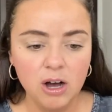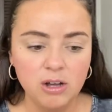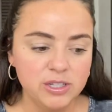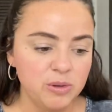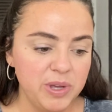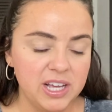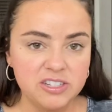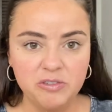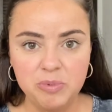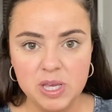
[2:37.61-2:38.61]
Also
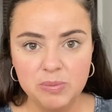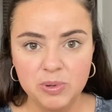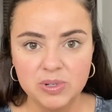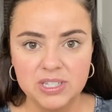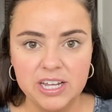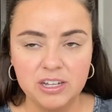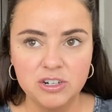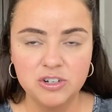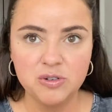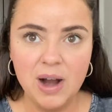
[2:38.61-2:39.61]
because of people's
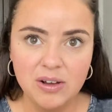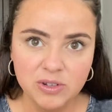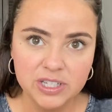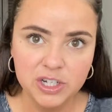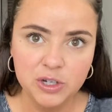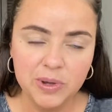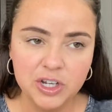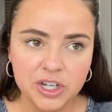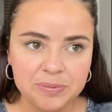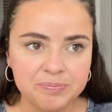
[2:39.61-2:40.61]
like travel
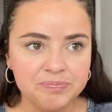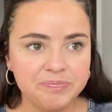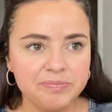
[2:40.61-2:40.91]
situation.